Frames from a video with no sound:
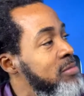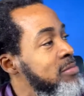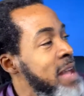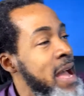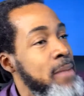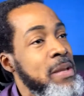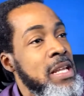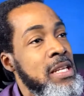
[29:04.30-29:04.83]

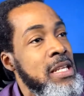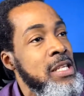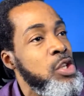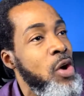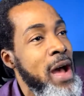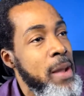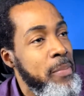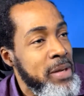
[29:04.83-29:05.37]
diabetes
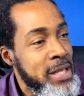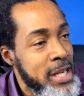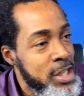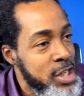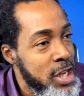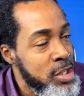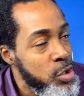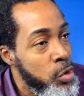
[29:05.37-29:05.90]
or
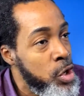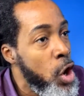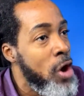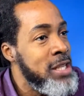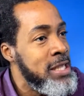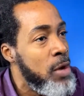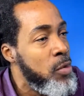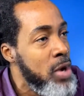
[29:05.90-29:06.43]
hypertension? So cure
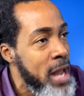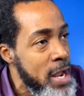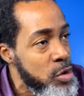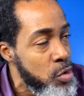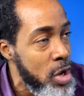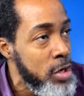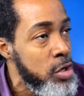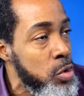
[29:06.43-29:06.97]
is a word I
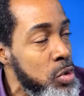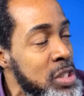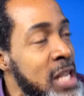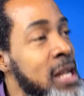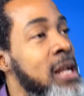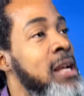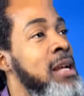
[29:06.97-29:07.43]
do not use.